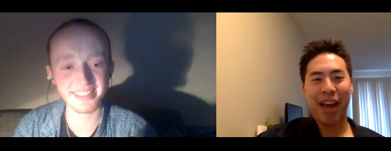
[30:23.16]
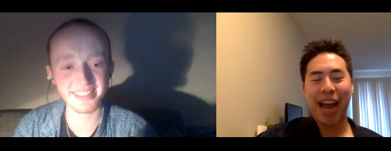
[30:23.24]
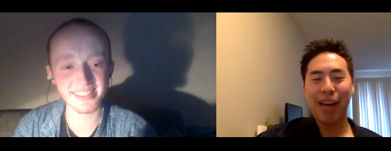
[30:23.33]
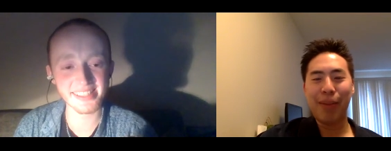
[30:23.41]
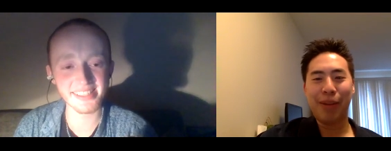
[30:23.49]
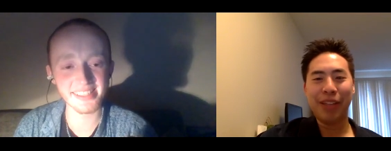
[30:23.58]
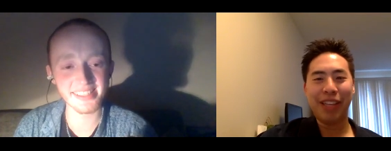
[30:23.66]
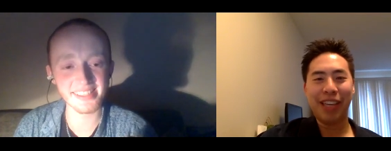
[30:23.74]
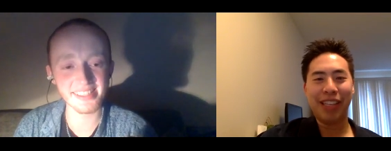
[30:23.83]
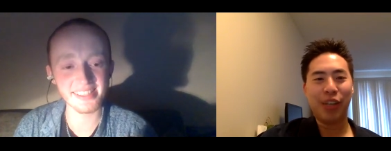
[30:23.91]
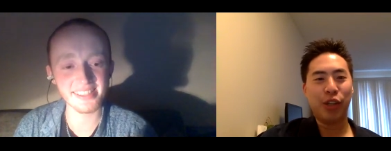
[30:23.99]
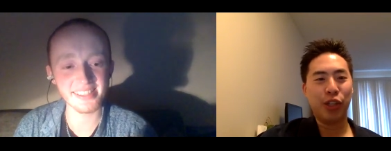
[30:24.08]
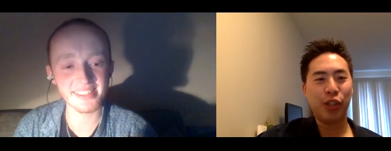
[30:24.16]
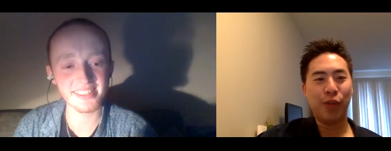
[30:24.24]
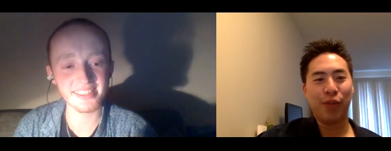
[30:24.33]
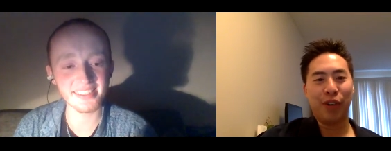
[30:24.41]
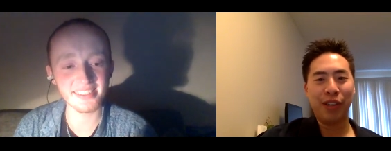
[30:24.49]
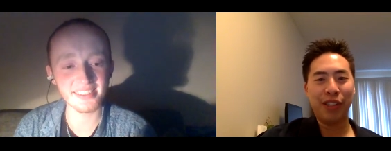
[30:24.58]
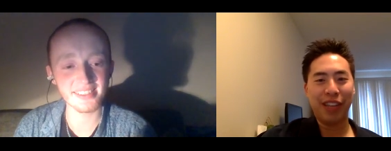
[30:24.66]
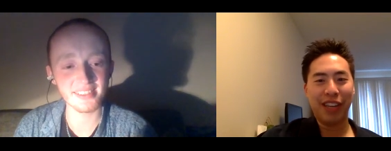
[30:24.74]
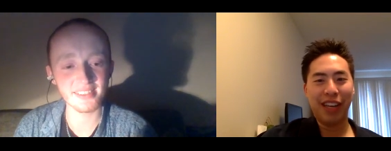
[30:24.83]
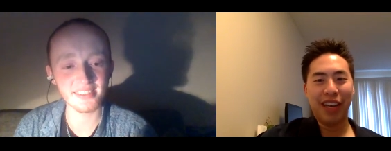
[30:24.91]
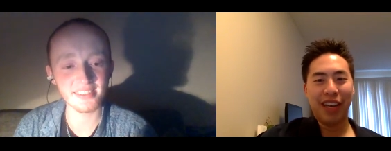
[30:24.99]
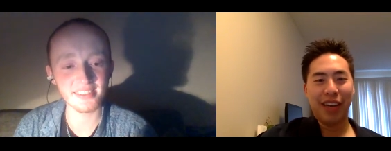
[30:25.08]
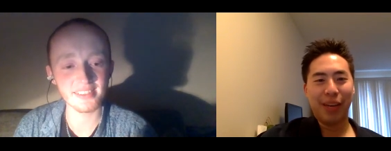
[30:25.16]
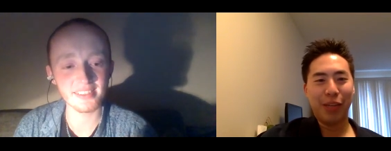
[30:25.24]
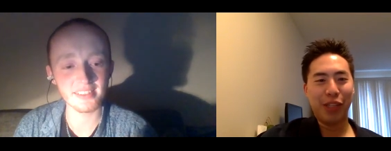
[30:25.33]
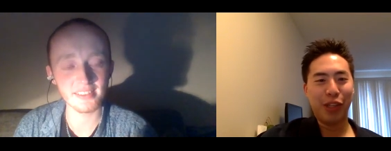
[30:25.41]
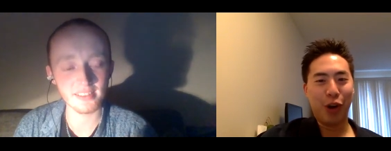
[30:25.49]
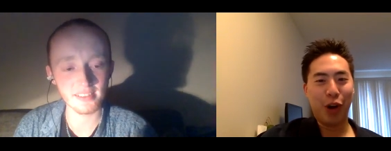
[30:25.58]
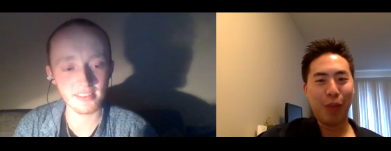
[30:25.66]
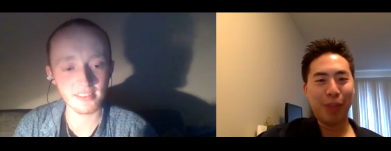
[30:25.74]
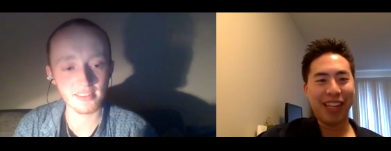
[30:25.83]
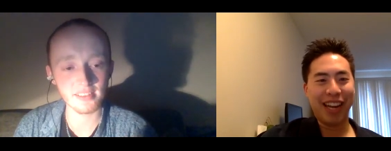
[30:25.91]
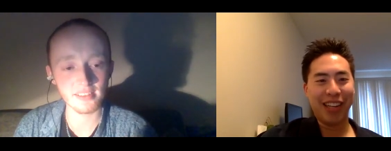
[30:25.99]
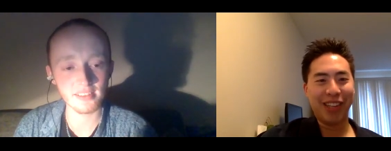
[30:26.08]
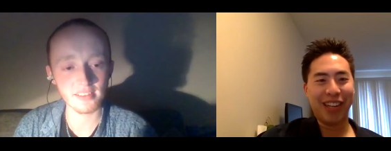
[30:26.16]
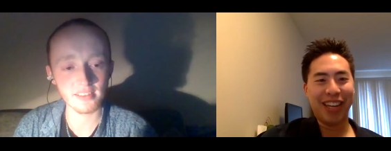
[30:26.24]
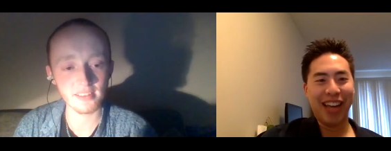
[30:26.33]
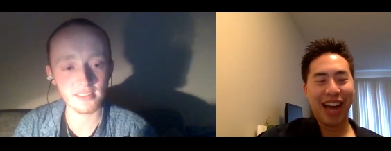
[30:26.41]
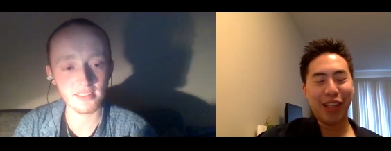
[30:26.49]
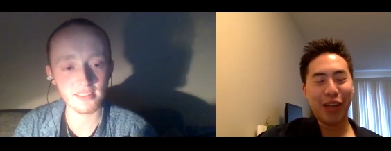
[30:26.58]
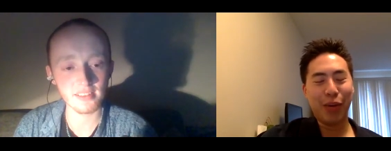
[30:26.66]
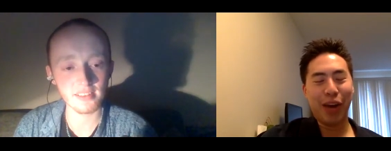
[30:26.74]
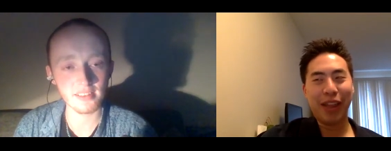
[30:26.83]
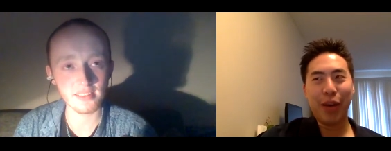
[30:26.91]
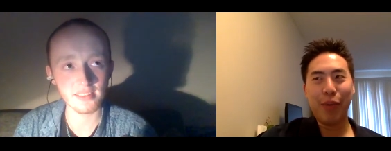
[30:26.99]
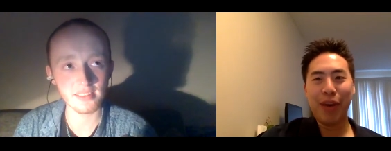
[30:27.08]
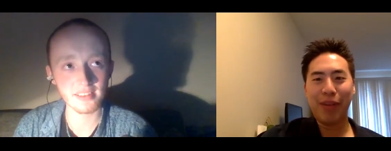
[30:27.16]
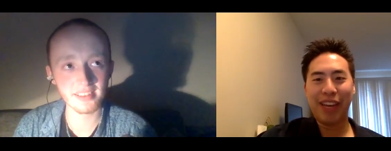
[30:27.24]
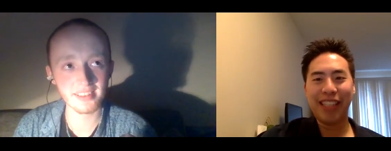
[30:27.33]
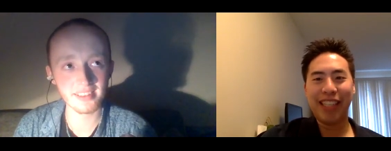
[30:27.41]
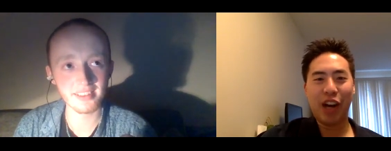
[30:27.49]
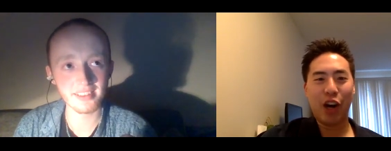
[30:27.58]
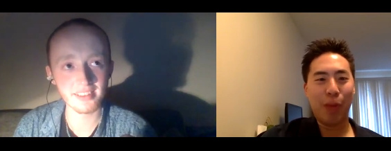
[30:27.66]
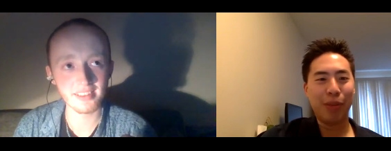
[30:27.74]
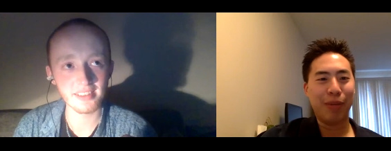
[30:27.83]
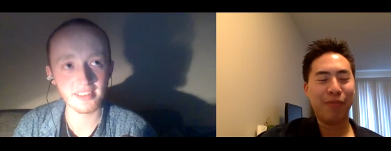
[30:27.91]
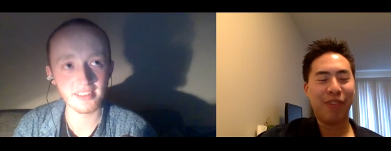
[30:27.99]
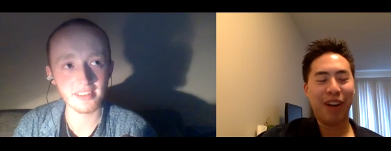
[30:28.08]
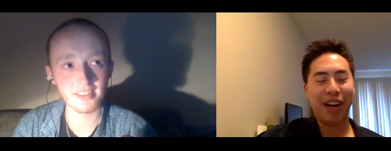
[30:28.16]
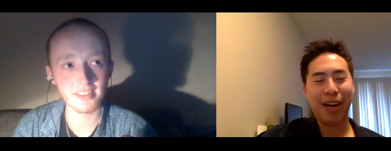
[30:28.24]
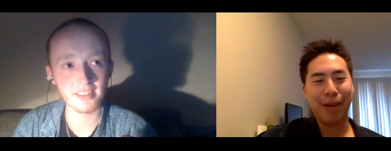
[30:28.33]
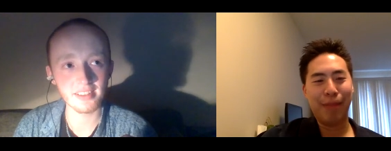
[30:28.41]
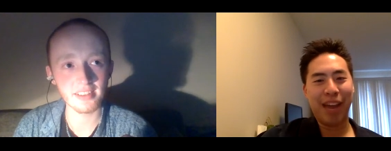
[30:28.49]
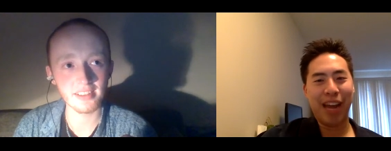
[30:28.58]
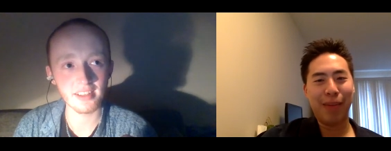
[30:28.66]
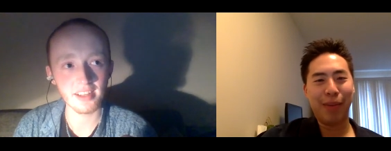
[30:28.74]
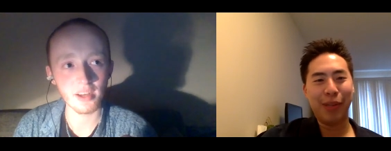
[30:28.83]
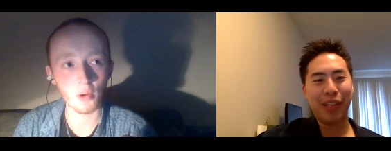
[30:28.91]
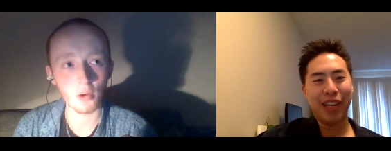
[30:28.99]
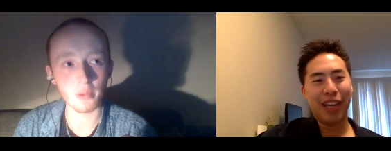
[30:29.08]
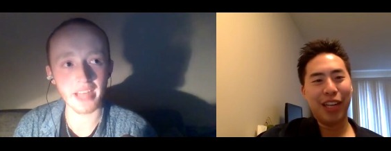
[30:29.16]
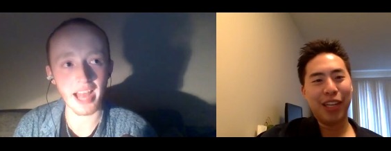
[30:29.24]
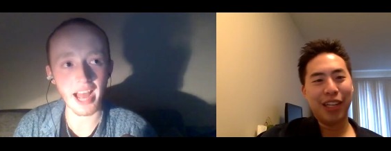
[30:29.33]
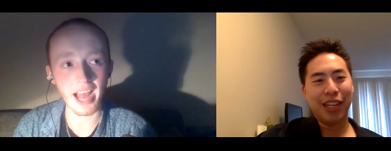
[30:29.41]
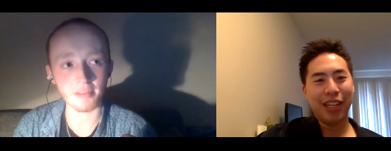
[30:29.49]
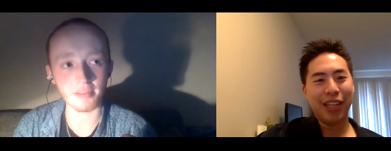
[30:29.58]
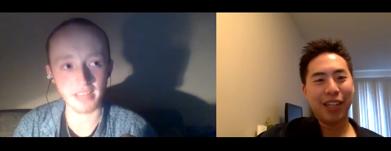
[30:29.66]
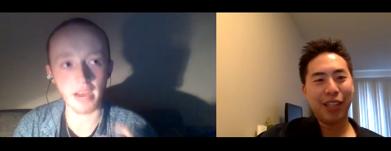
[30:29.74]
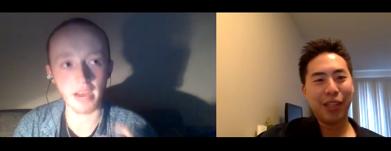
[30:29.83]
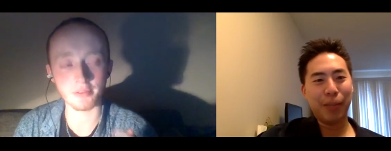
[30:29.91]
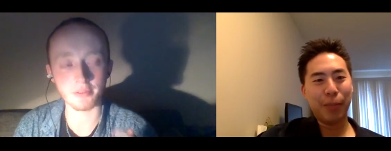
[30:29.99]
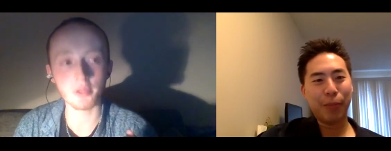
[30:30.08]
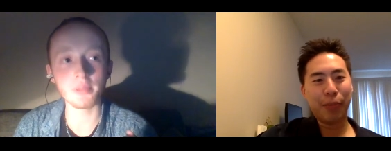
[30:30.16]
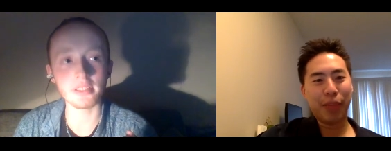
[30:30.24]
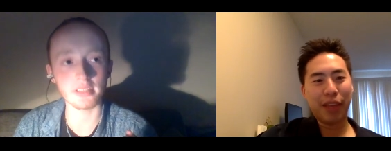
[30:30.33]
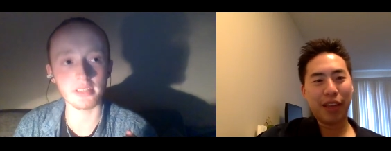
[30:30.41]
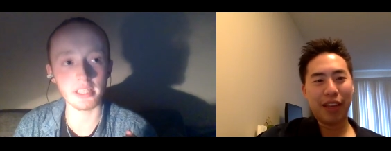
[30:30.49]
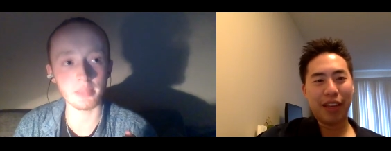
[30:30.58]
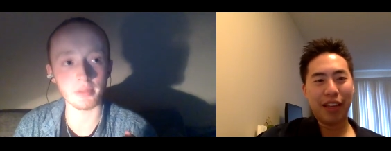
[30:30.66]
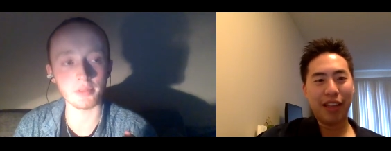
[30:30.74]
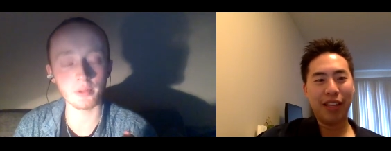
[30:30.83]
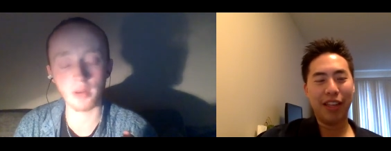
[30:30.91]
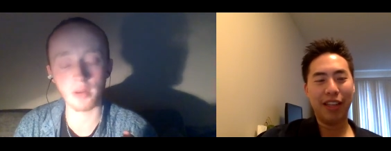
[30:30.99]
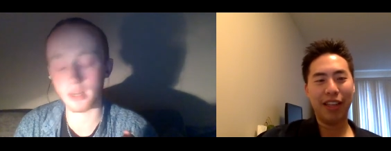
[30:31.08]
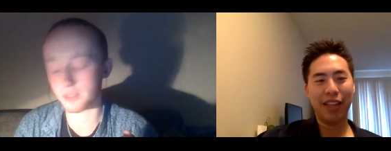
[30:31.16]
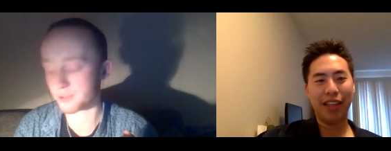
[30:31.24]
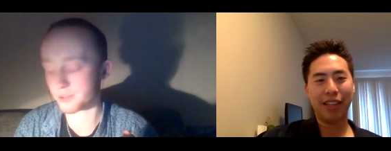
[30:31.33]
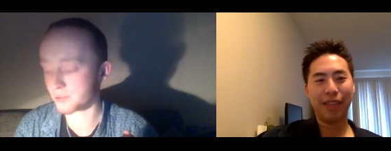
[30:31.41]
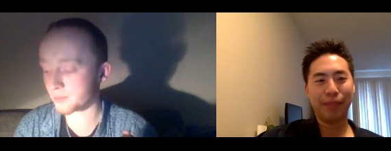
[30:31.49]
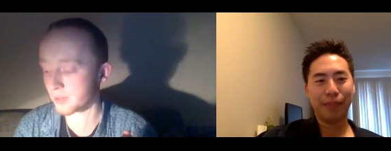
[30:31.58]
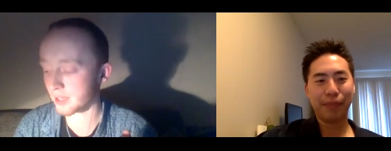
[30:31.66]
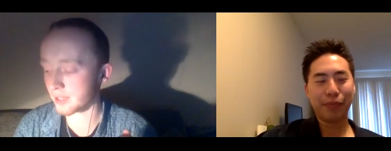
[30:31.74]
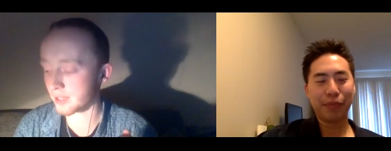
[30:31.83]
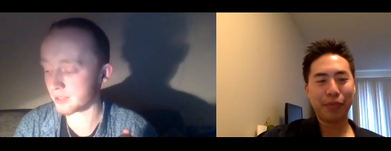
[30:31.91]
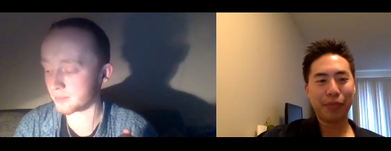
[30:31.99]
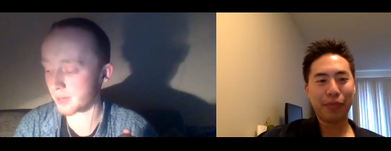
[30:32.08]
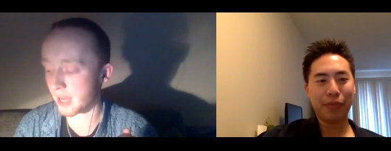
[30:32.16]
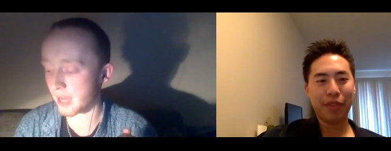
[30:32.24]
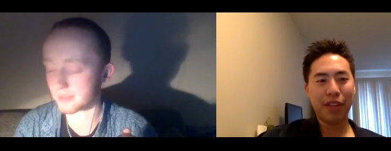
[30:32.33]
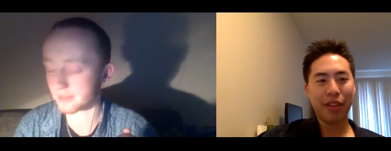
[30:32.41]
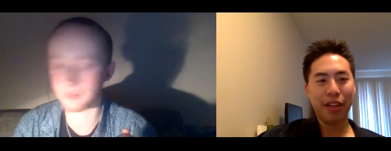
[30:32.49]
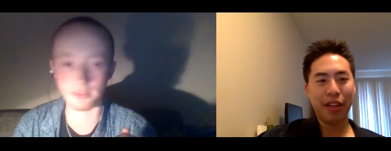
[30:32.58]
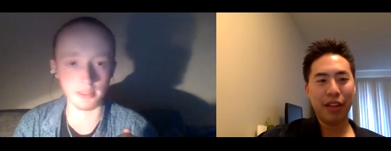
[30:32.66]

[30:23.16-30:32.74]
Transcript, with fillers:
Speaker 1: animals is consume first, which is your opposite, actually. Actually, I think we have the exact opposite animals. We
Speaker 2: have, yeah. If you miss sleep, if you consume, play, blast, sleep,